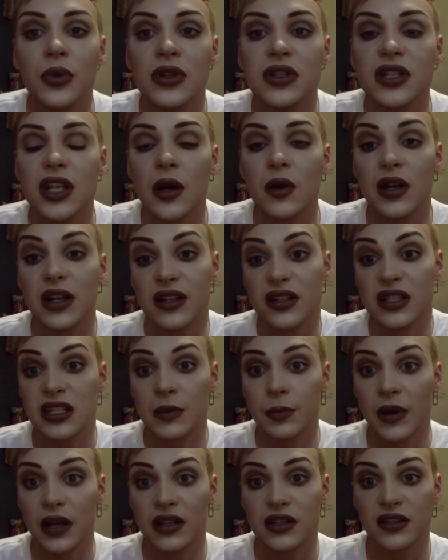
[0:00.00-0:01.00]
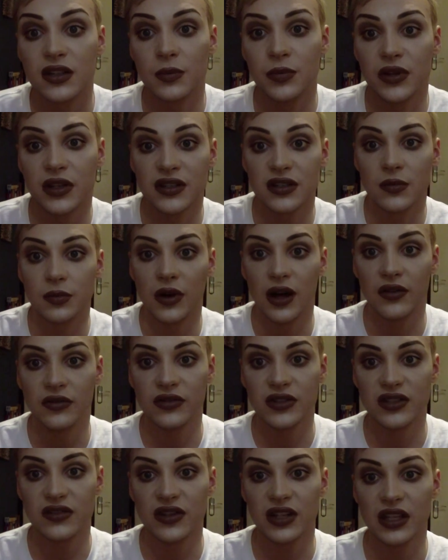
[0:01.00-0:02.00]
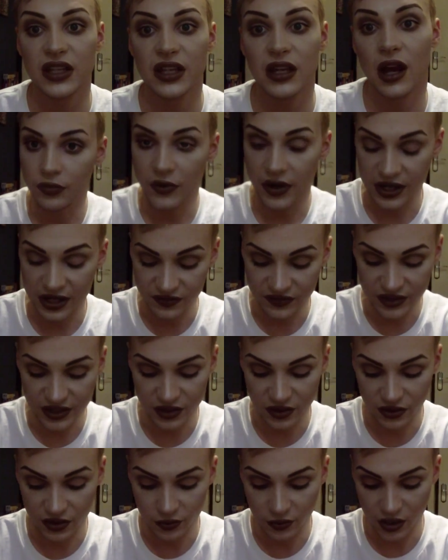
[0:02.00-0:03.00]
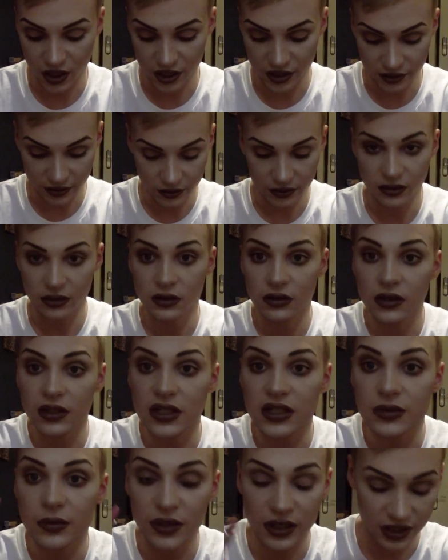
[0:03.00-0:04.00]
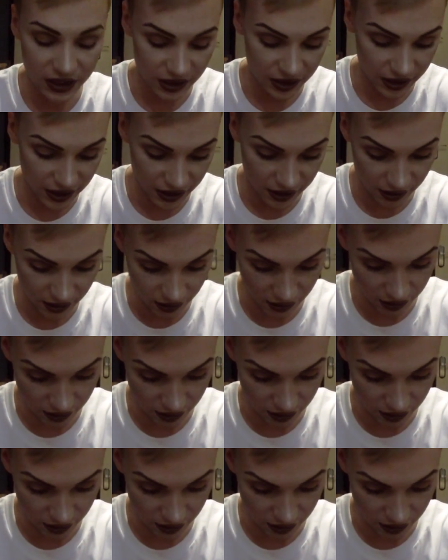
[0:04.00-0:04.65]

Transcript: So it just depends on personal preference really. Brave's another one. This one here.